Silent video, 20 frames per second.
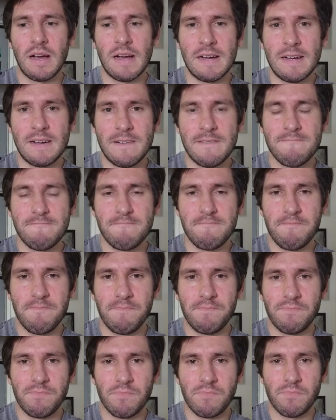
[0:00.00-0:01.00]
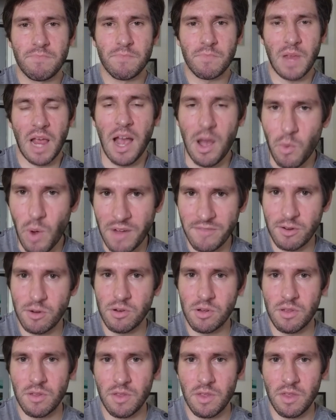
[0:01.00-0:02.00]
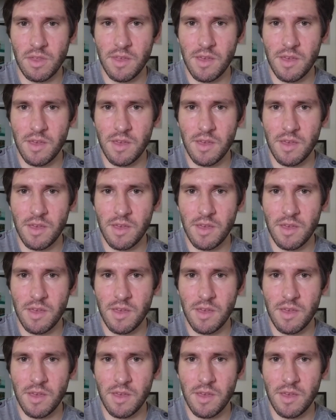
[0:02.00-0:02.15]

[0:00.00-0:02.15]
Um, however,